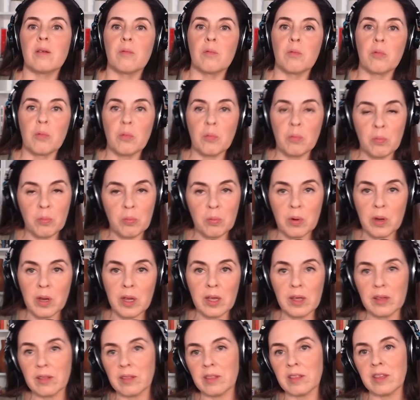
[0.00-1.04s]

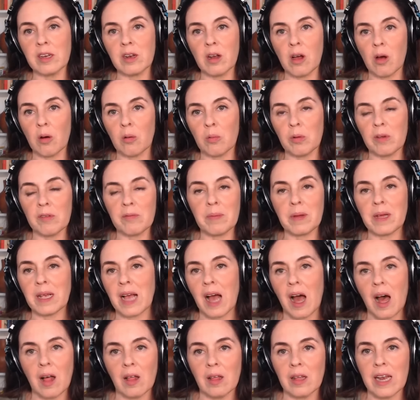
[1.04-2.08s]
we've been
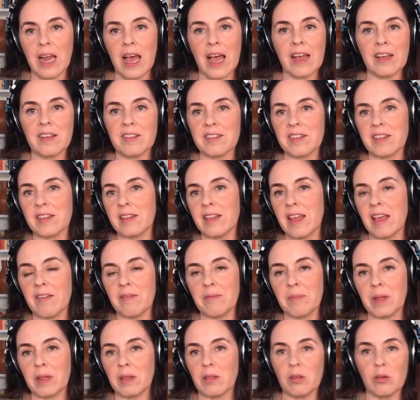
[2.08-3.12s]
colonized and
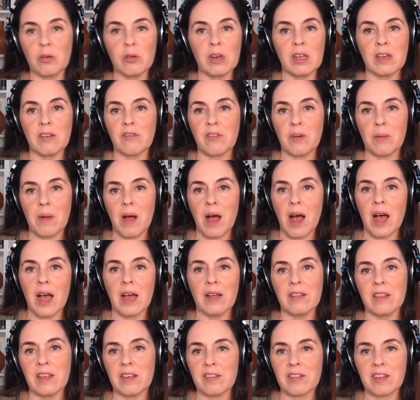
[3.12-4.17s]
they've been looting from
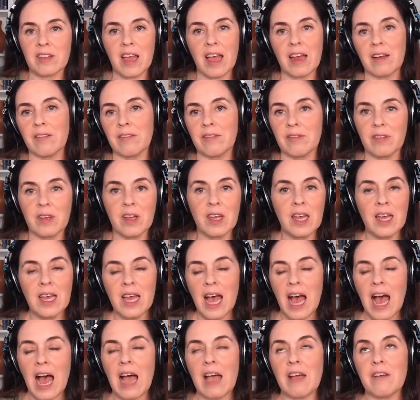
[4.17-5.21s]
this kind of
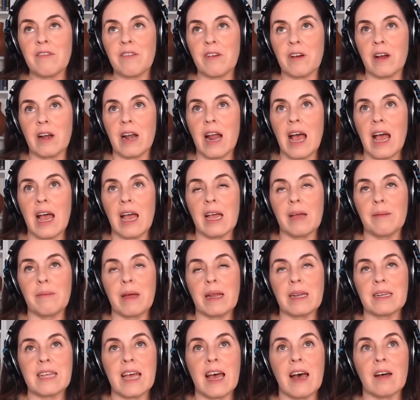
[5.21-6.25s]
eye for an eye
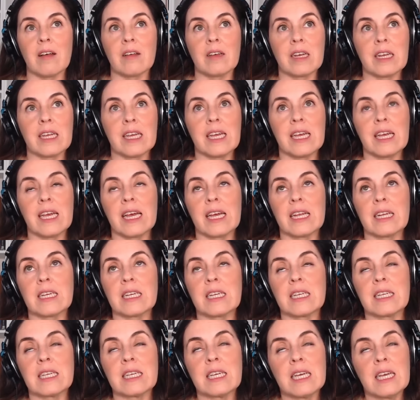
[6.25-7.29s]
mentality
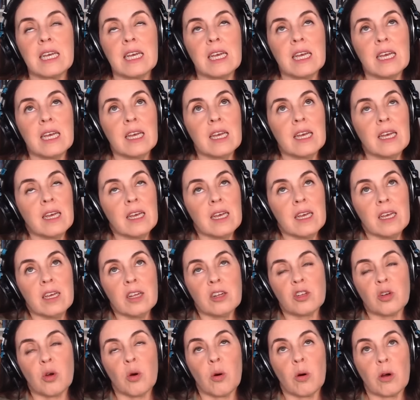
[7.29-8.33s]
and
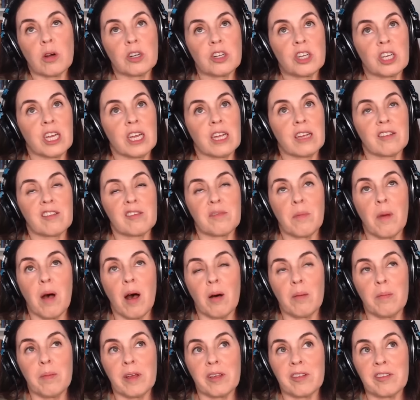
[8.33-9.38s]
torching
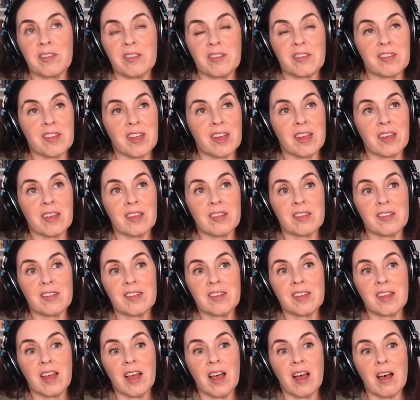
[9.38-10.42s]
small
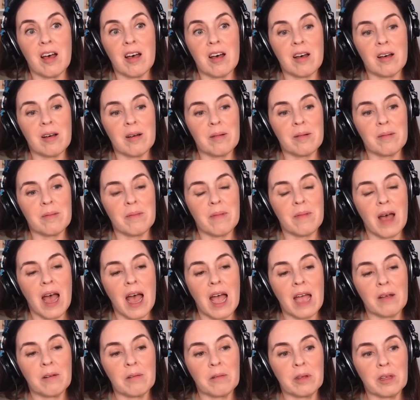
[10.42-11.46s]
businesses.
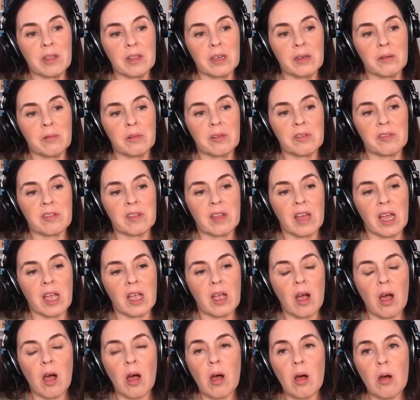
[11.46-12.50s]
I really was
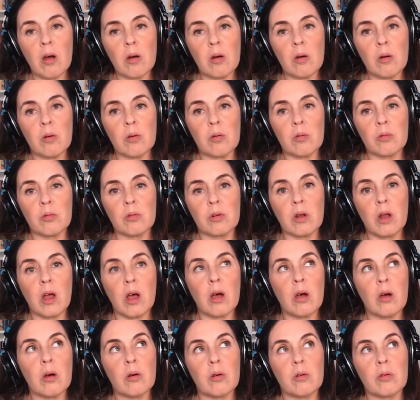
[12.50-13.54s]
like, oh
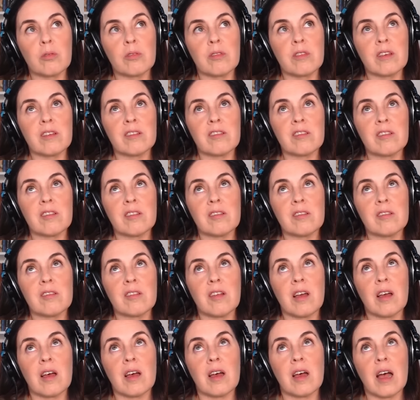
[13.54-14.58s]
no, this is
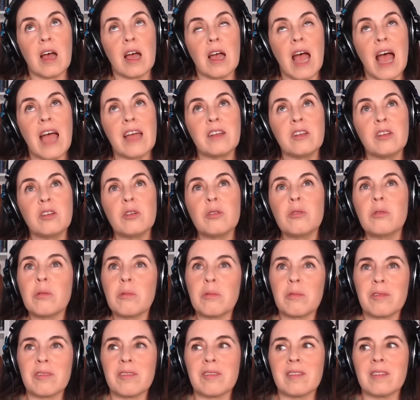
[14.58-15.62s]
I knew it
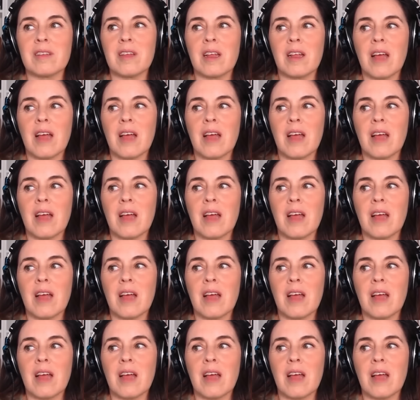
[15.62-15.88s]
was